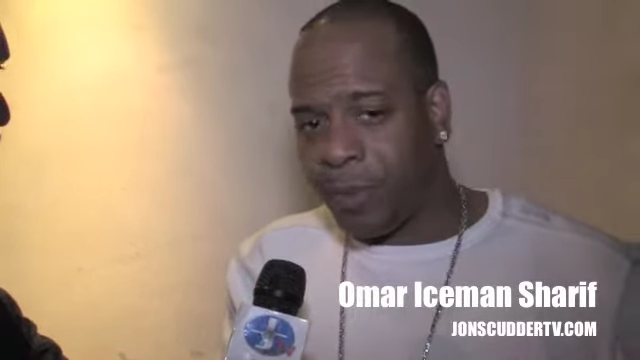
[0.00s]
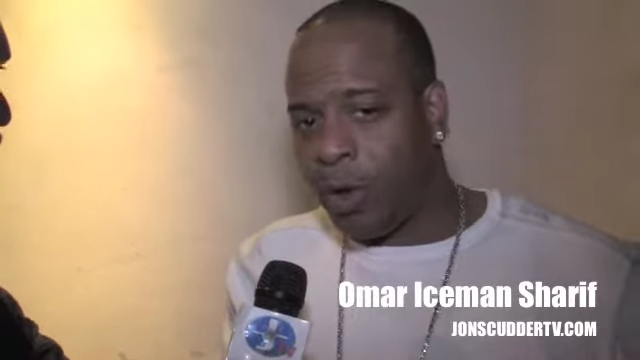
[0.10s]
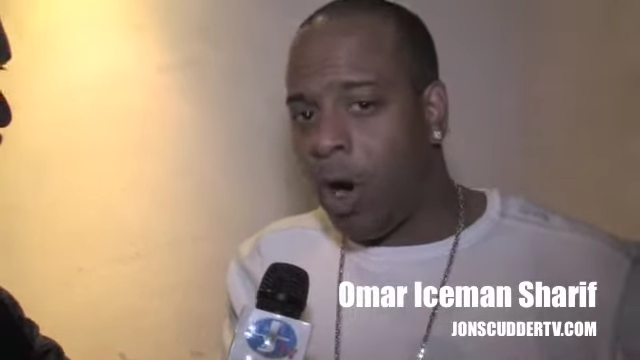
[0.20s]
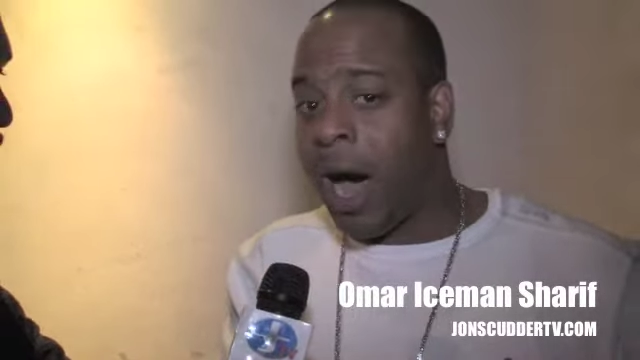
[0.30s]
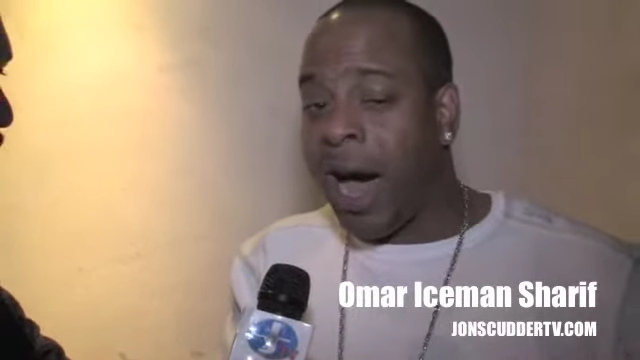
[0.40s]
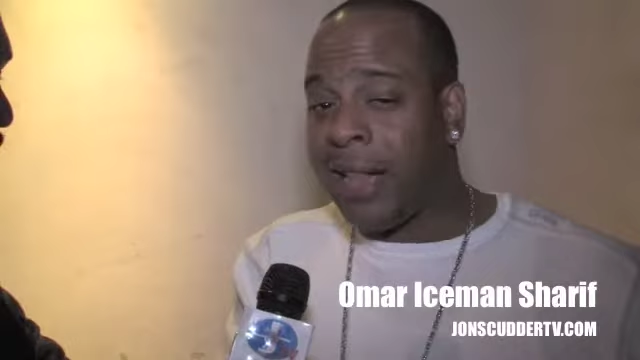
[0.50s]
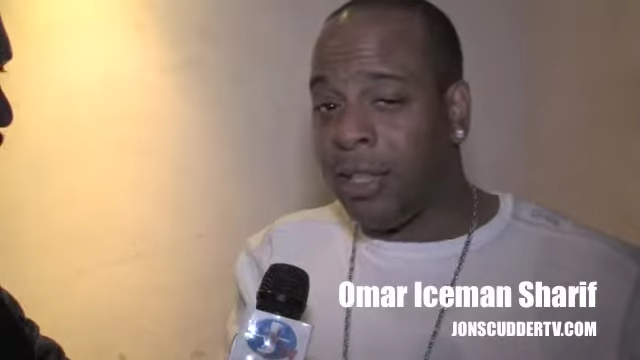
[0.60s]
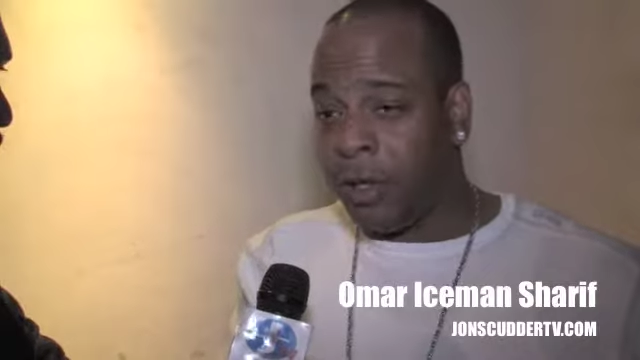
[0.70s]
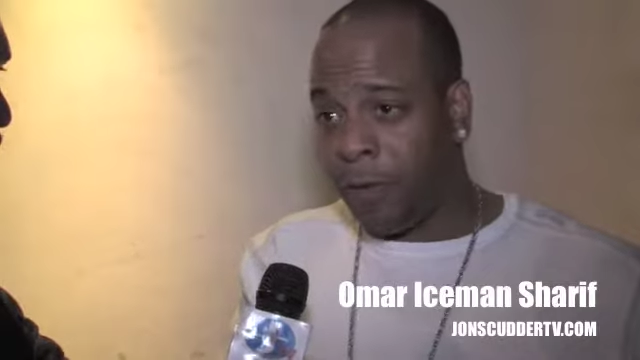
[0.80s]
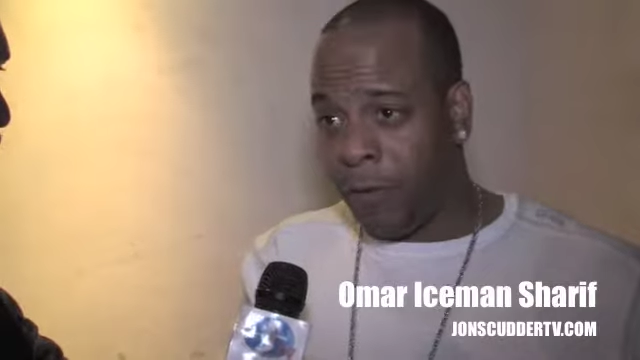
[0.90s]
called
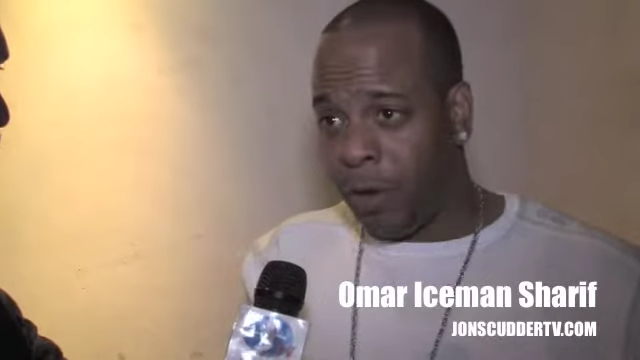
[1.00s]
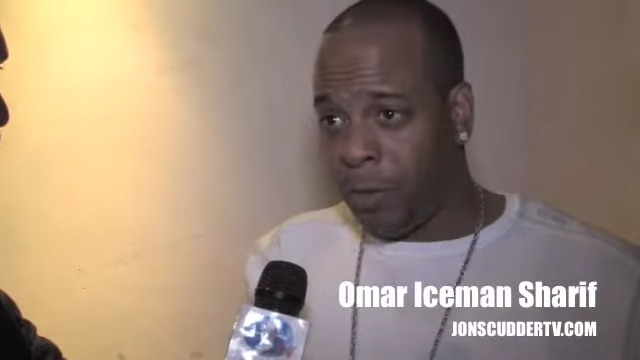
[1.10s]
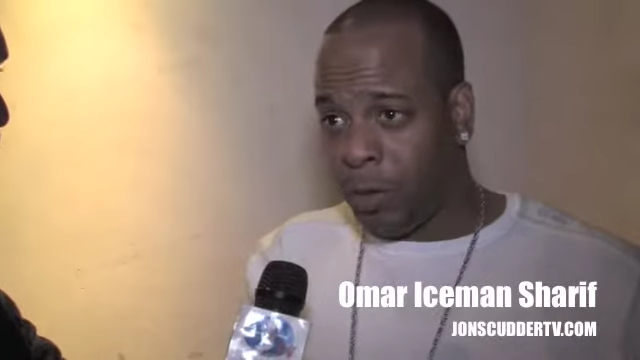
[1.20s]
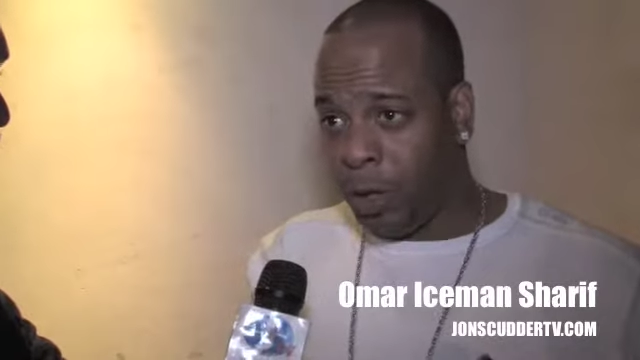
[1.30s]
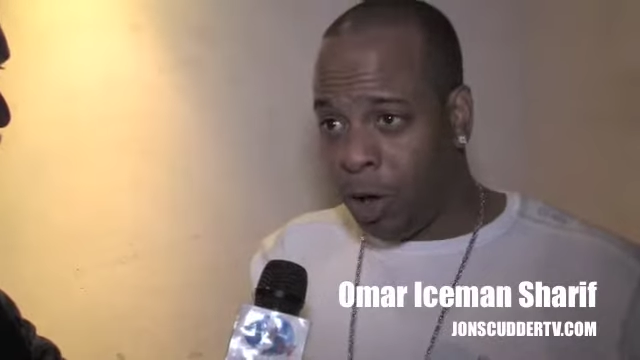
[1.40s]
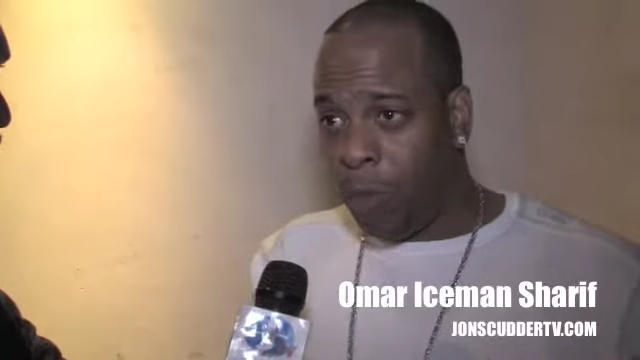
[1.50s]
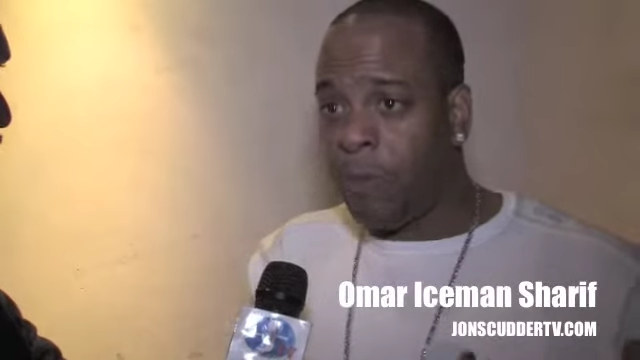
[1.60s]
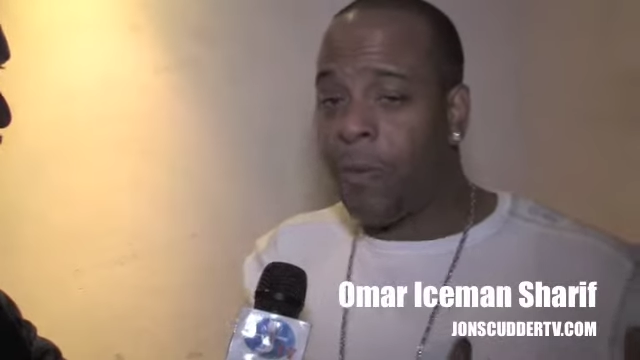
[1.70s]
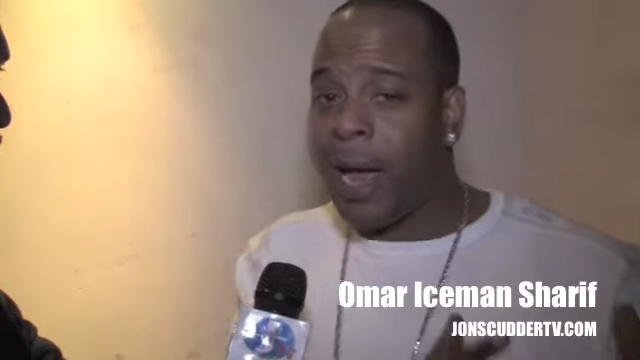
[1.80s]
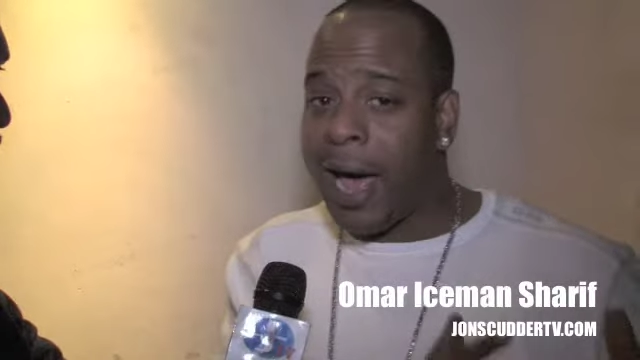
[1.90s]
Hollywood Films, with Noble
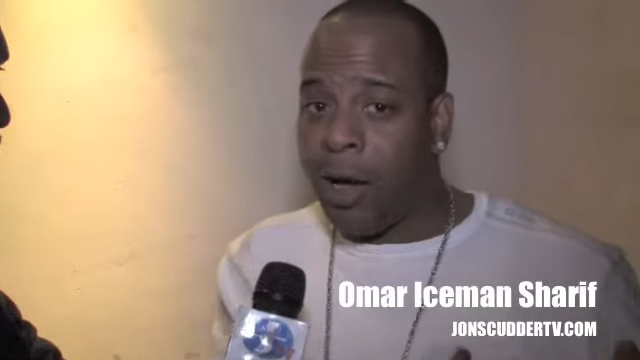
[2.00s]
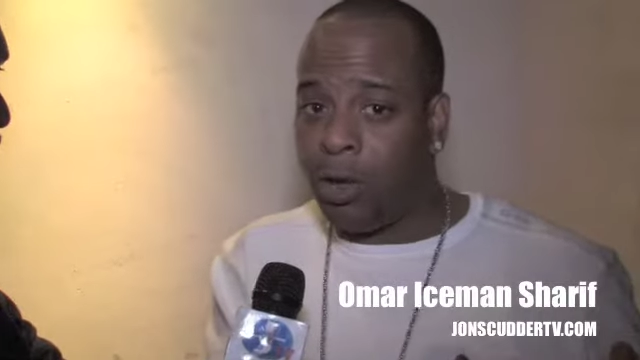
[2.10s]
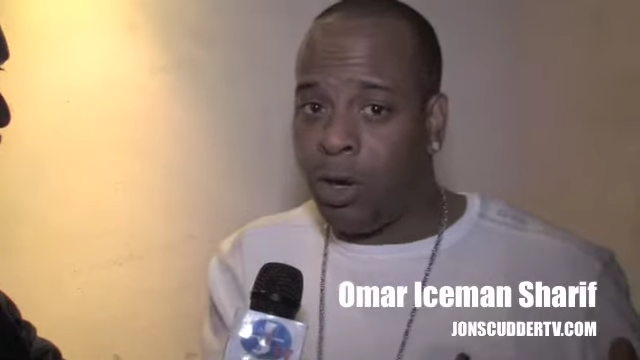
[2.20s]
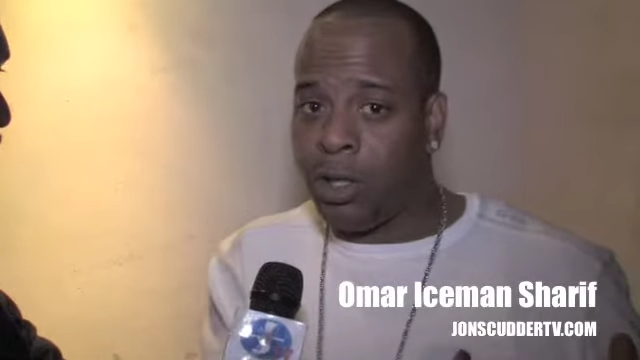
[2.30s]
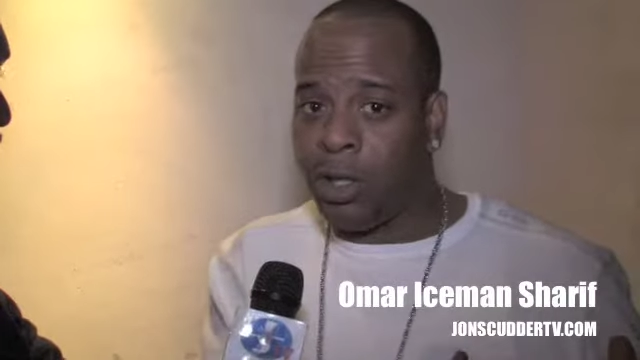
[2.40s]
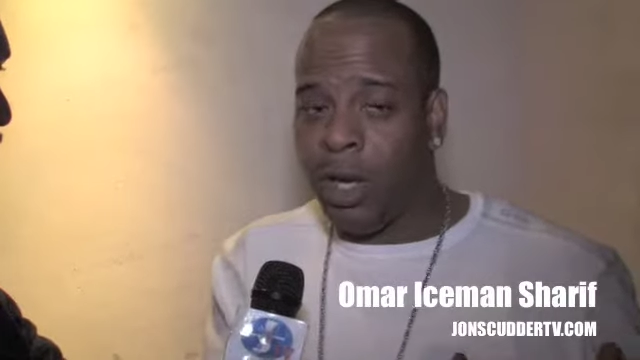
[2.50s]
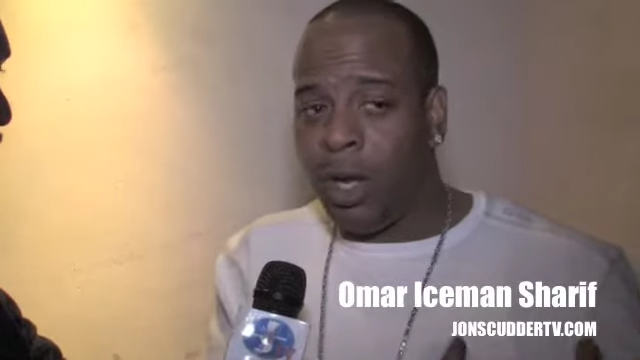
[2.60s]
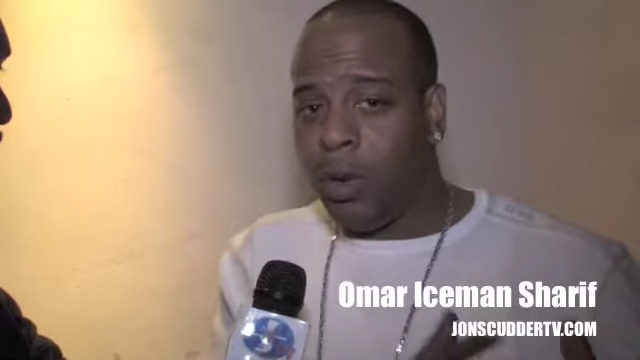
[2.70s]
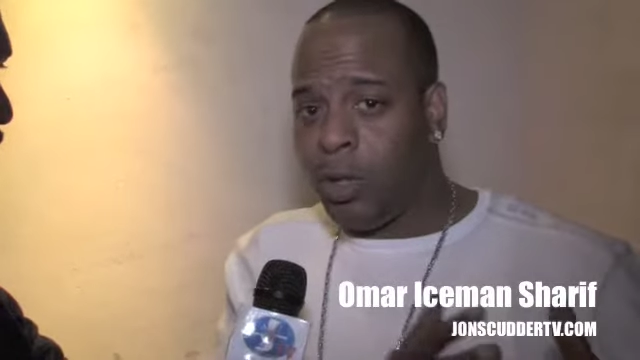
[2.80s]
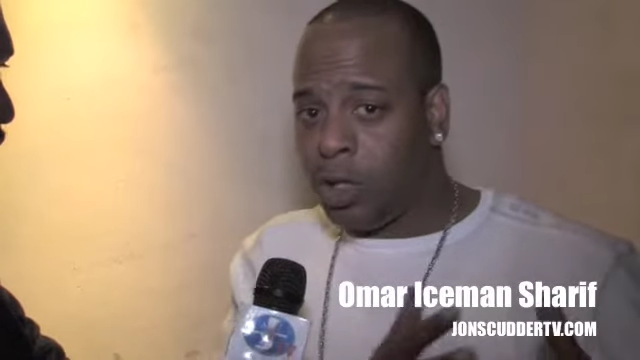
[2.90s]
from the Outlaws,
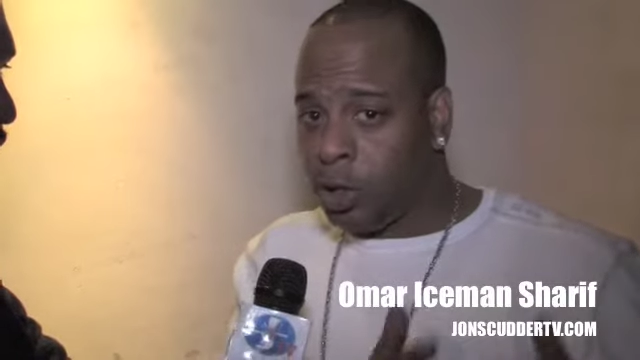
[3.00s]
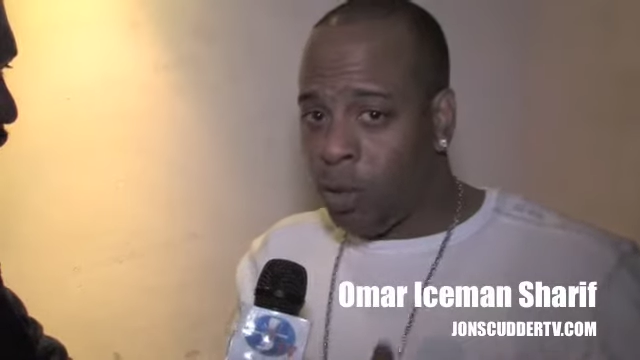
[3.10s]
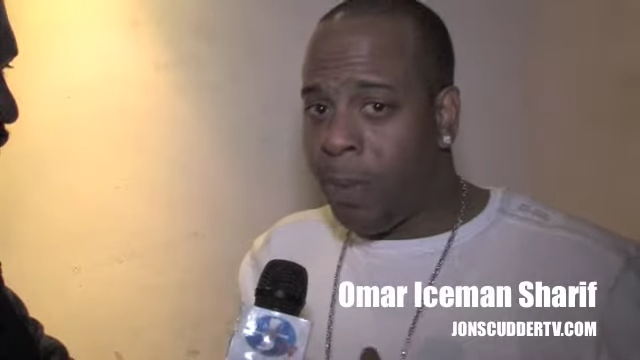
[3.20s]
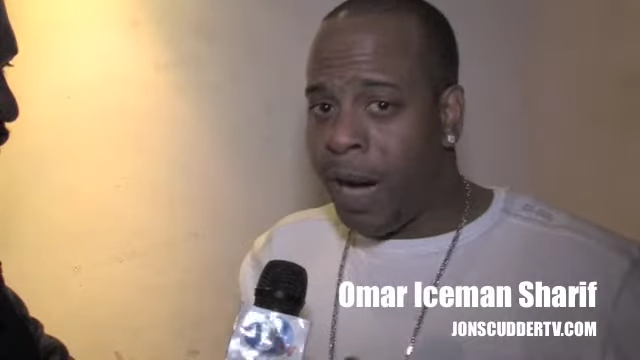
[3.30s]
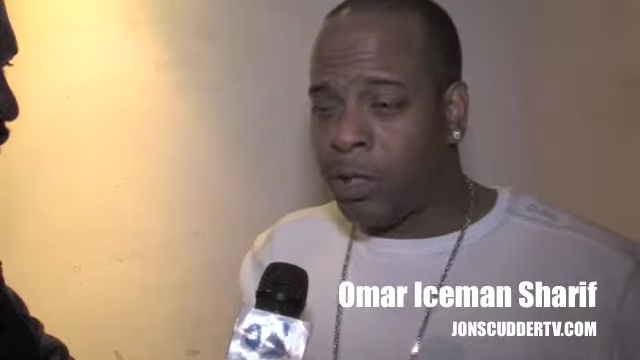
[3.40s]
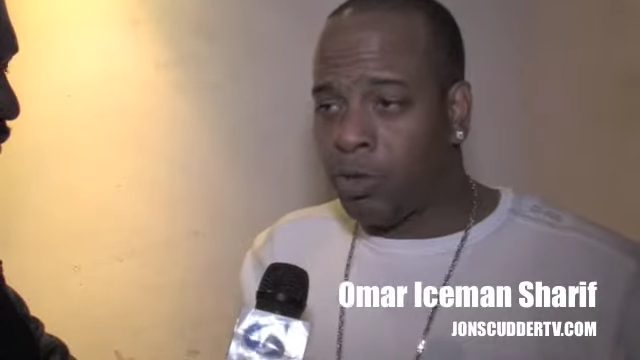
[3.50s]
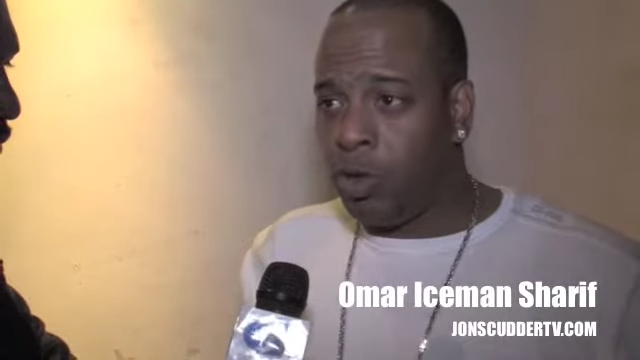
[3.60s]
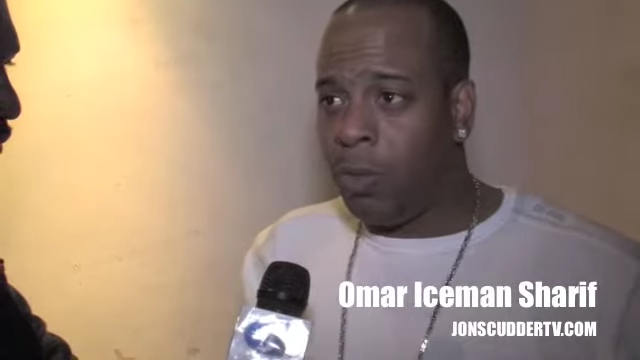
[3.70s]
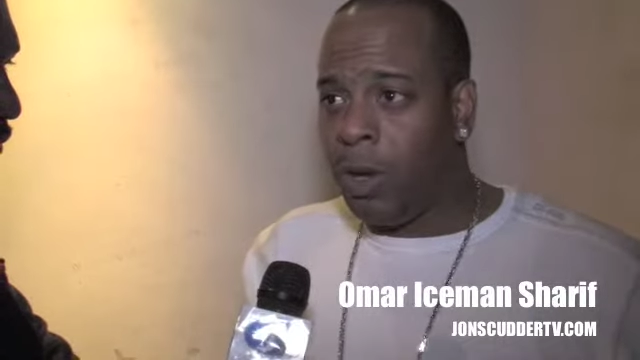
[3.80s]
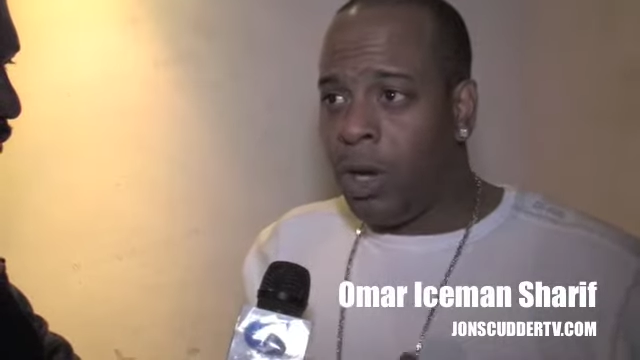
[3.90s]
which is Tupac's
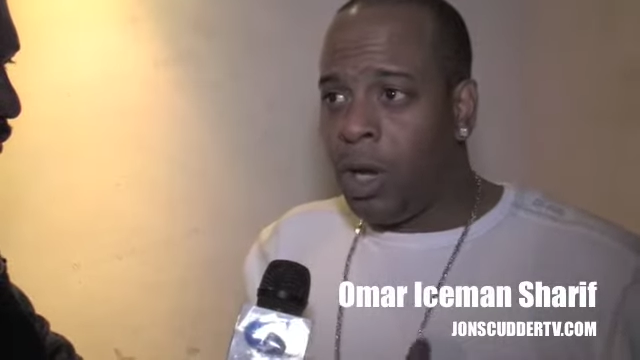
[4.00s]
group.